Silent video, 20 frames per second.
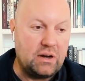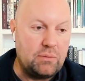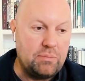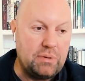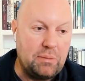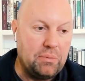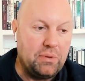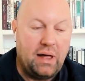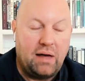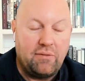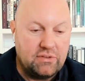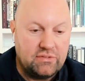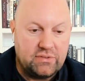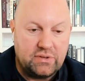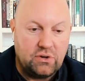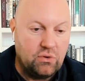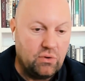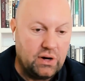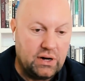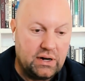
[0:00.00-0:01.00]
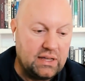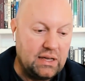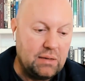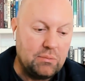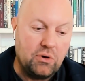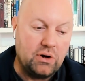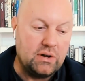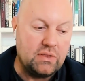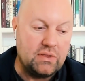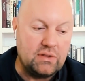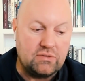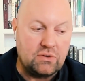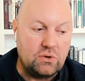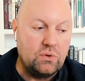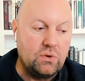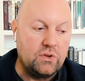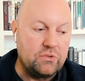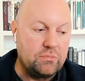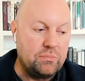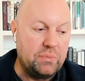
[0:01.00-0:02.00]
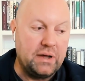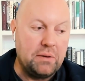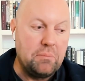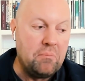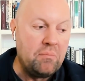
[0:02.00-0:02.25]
of people obviously who are going to keep going to these schools, but